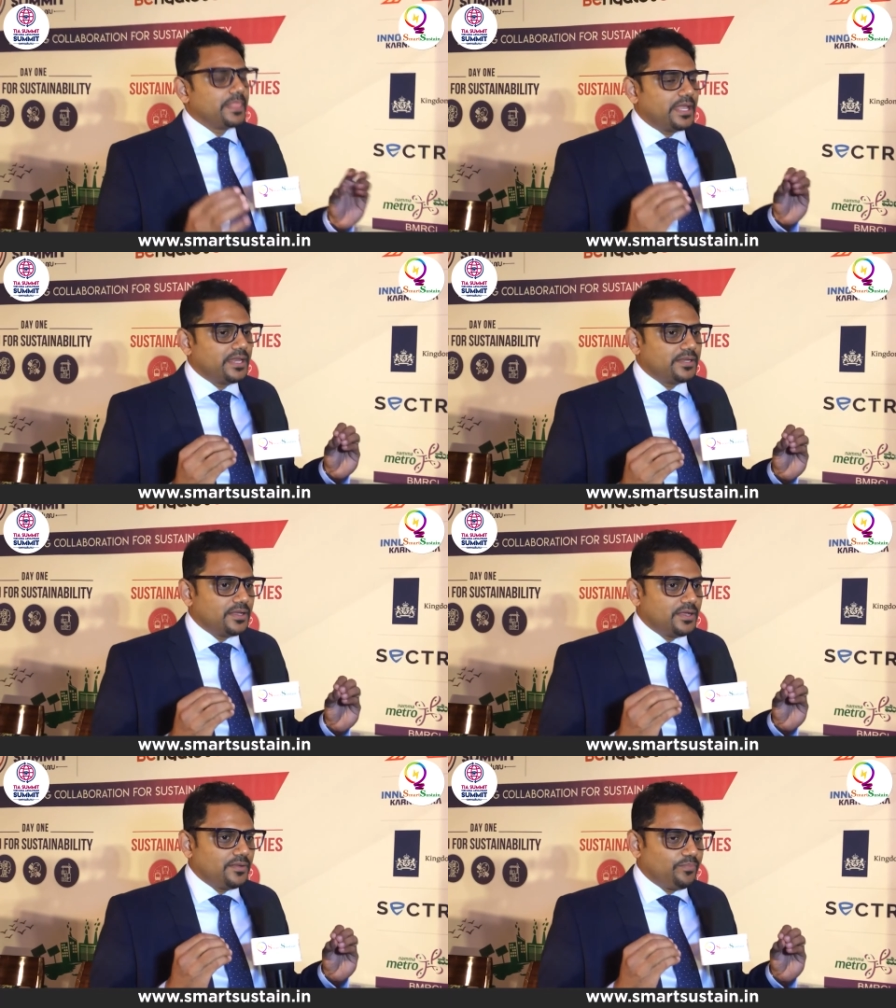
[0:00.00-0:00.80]
And
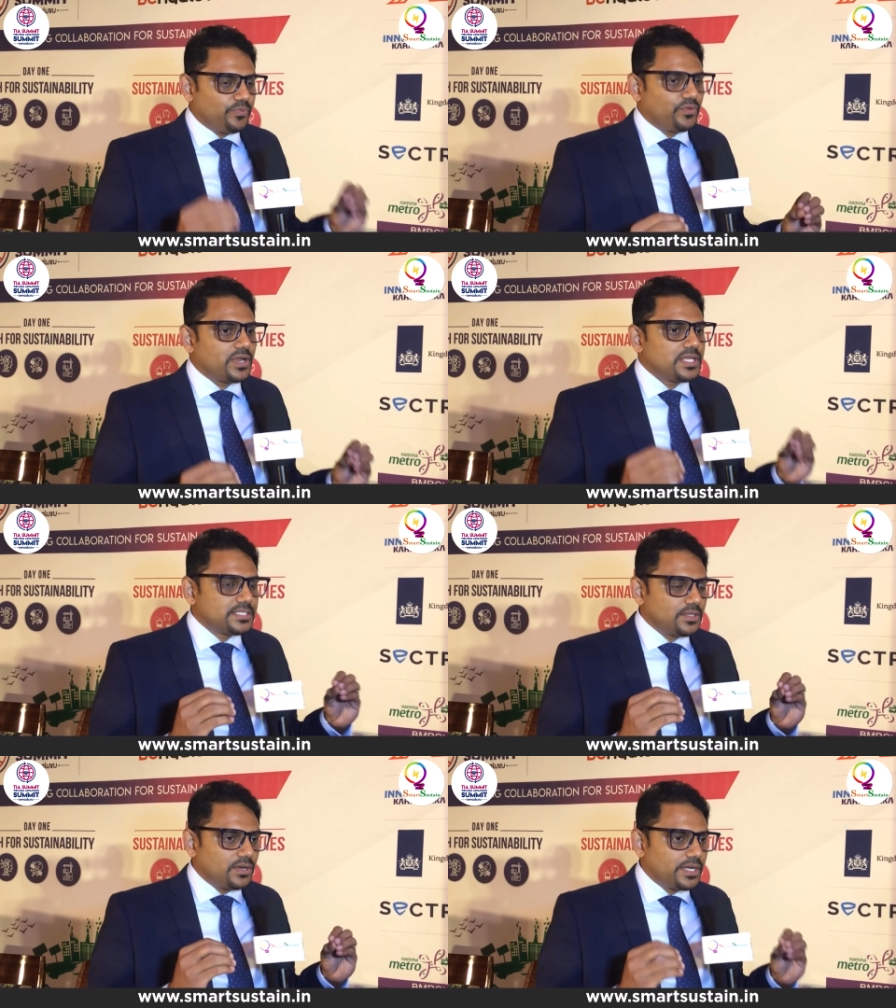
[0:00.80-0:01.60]
uh, for
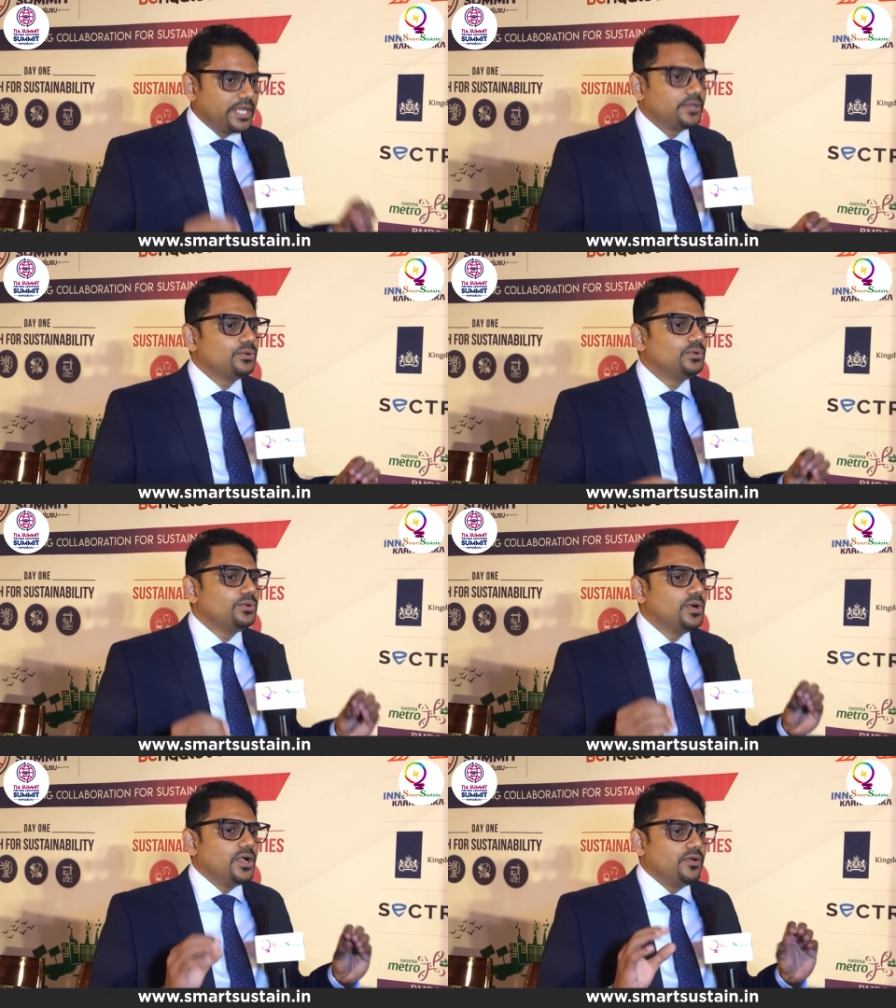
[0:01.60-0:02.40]
us on day
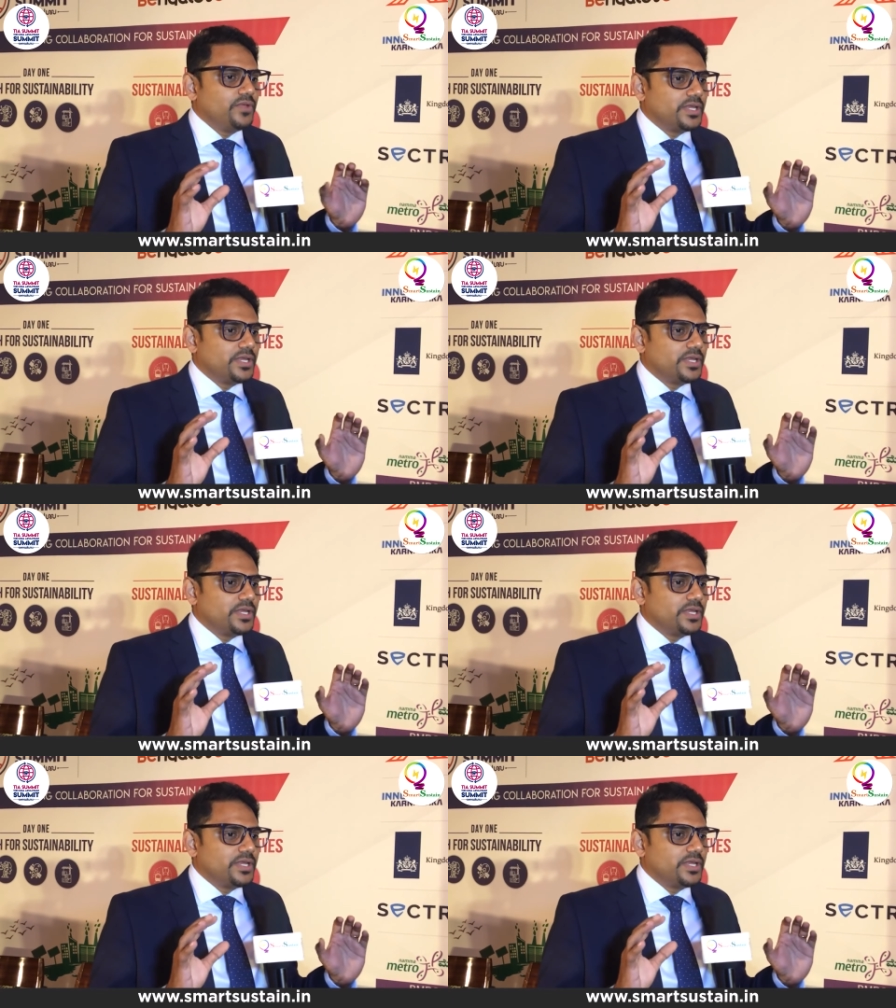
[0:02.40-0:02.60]
two, we